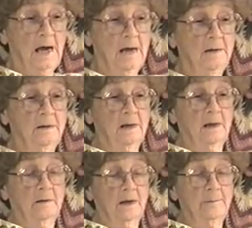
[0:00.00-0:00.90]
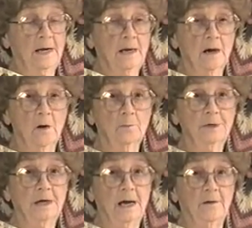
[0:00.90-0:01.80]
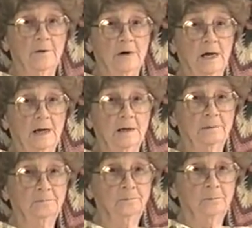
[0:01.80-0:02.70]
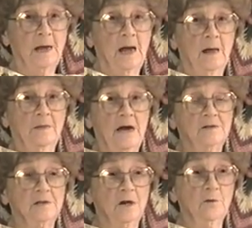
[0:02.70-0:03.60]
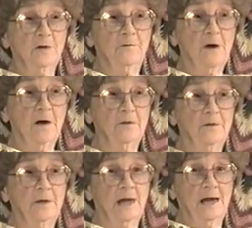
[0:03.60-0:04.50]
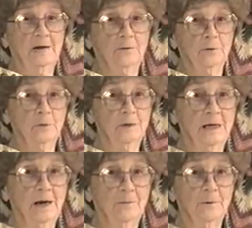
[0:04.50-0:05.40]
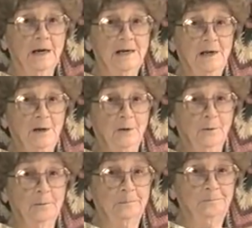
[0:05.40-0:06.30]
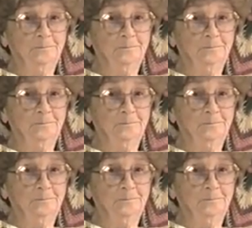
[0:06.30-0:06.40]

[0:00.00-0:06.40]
And they made a home together. And that's the only father that Andrew really knew.